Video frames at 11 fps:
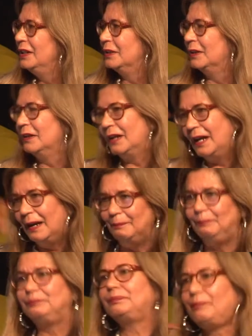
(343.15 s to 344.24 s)
The
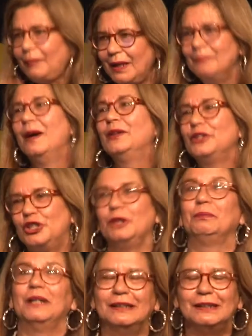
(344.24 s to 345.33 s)

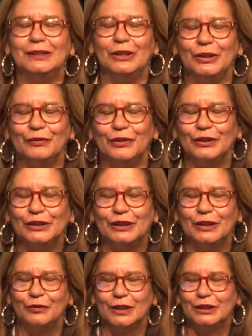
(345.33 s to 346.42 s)
mothership is the University
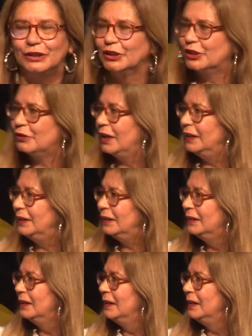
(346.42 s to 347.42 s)
of Western Australia,